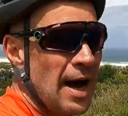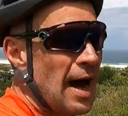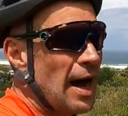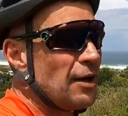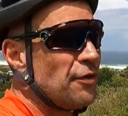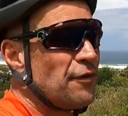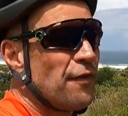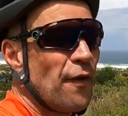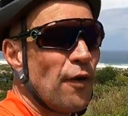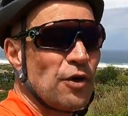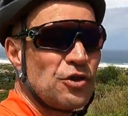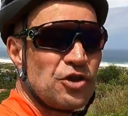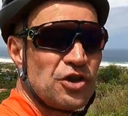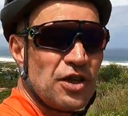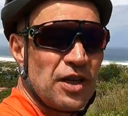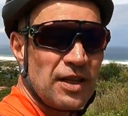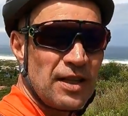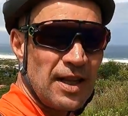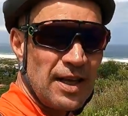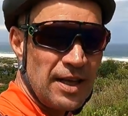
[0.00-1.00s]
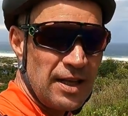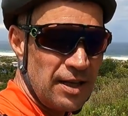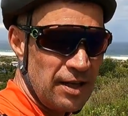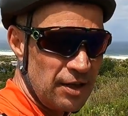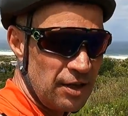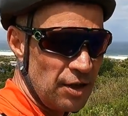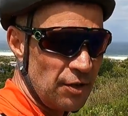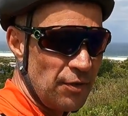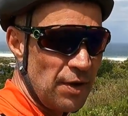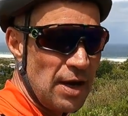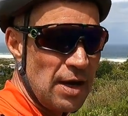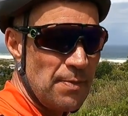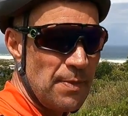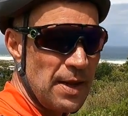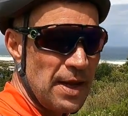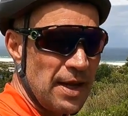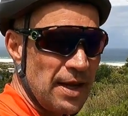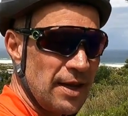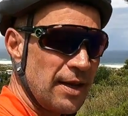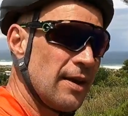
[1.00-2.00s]
unfortunately, you will
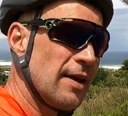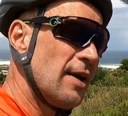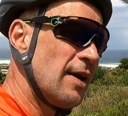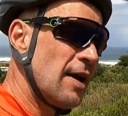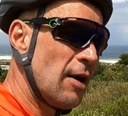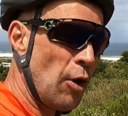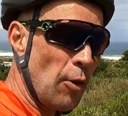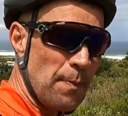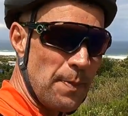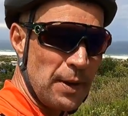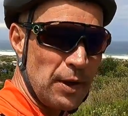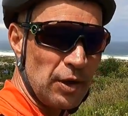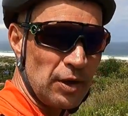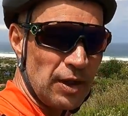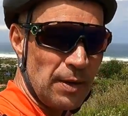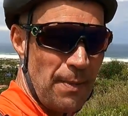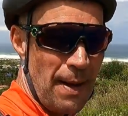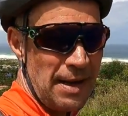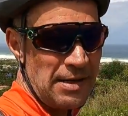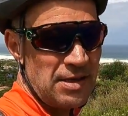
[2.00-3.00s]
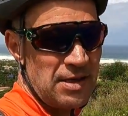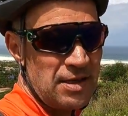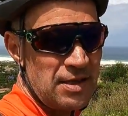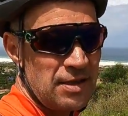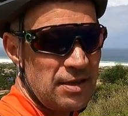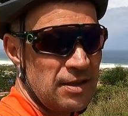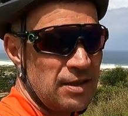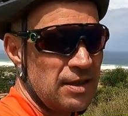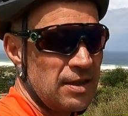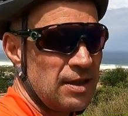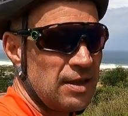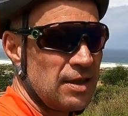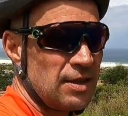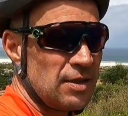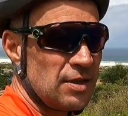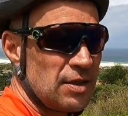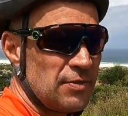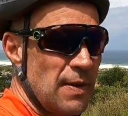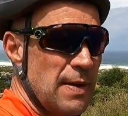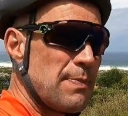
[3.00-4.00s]
be hopping on the bus,
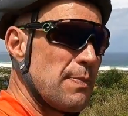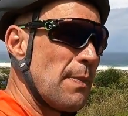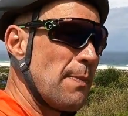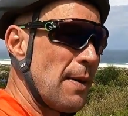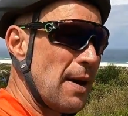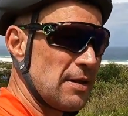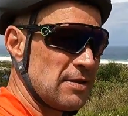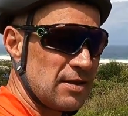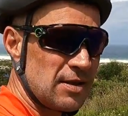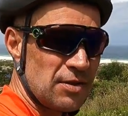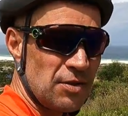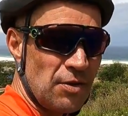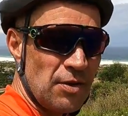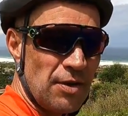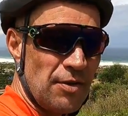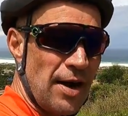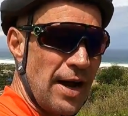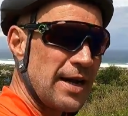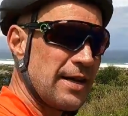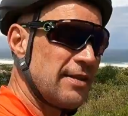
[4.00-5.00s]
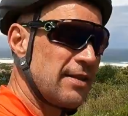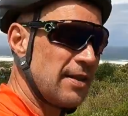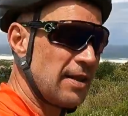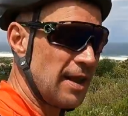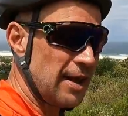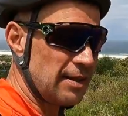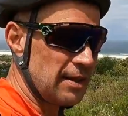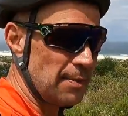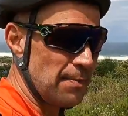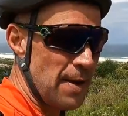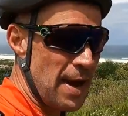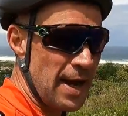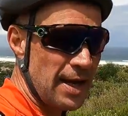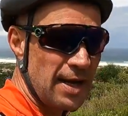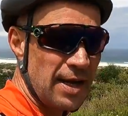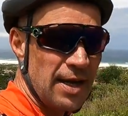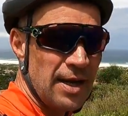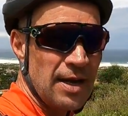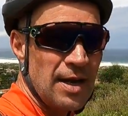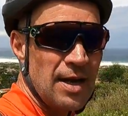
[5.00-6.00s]
sweeper bus, right at the
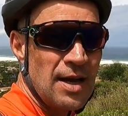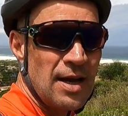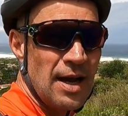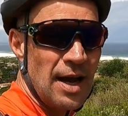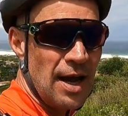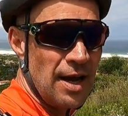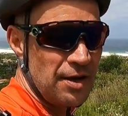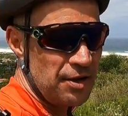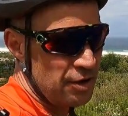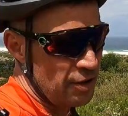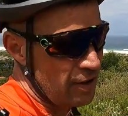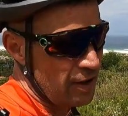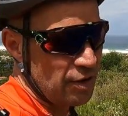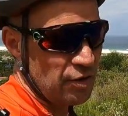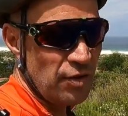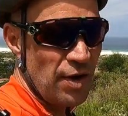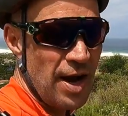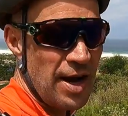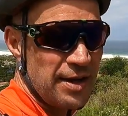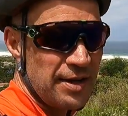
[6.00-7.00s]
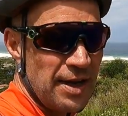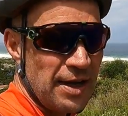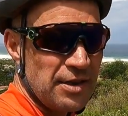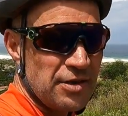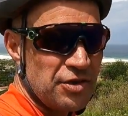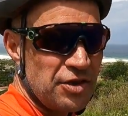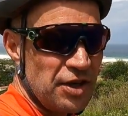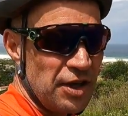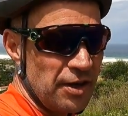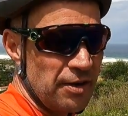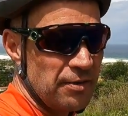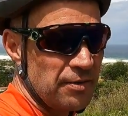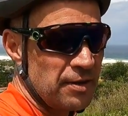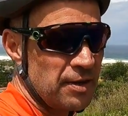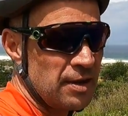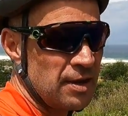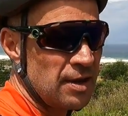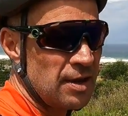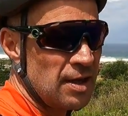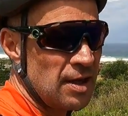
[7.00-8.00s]
back, and you can try it next year.
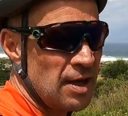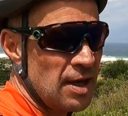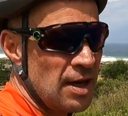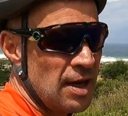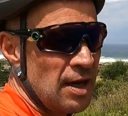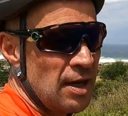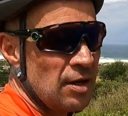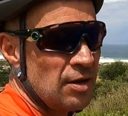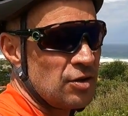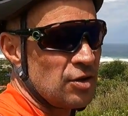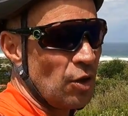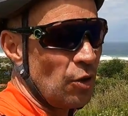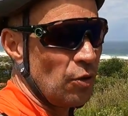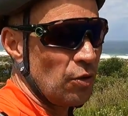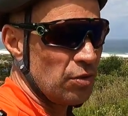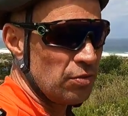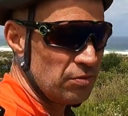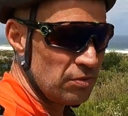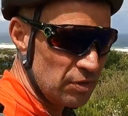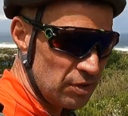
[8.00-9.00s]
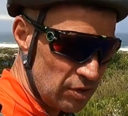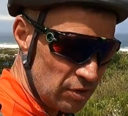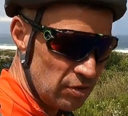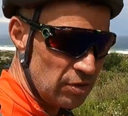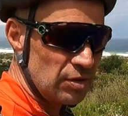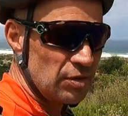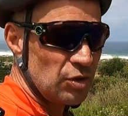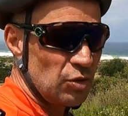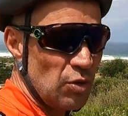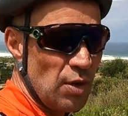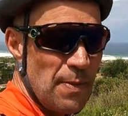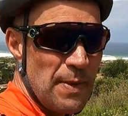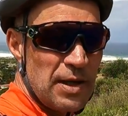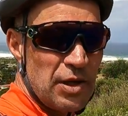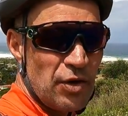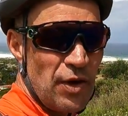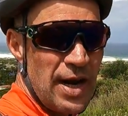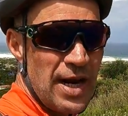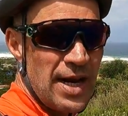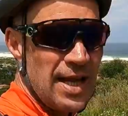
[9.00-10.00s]
So, do a
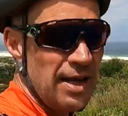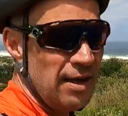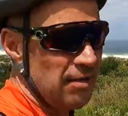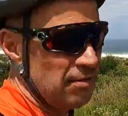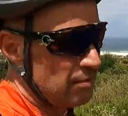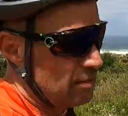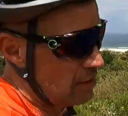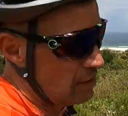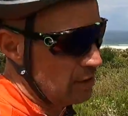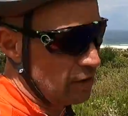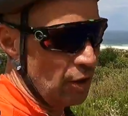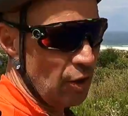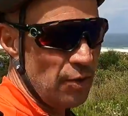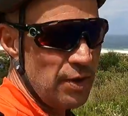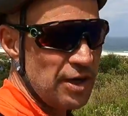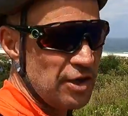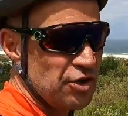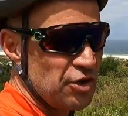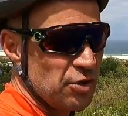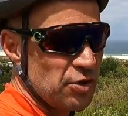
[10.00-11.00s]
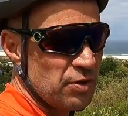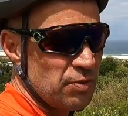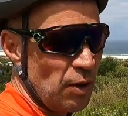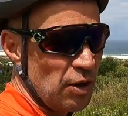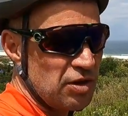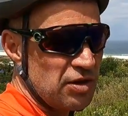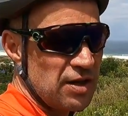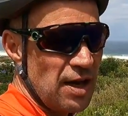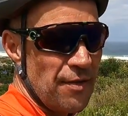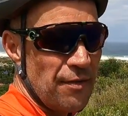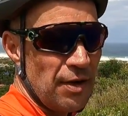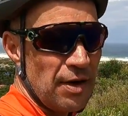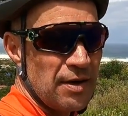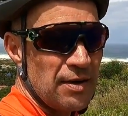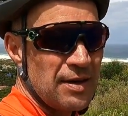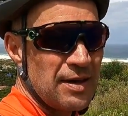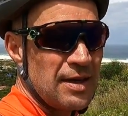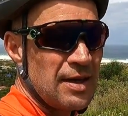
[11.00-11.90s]
bit training, no issues whatsoever.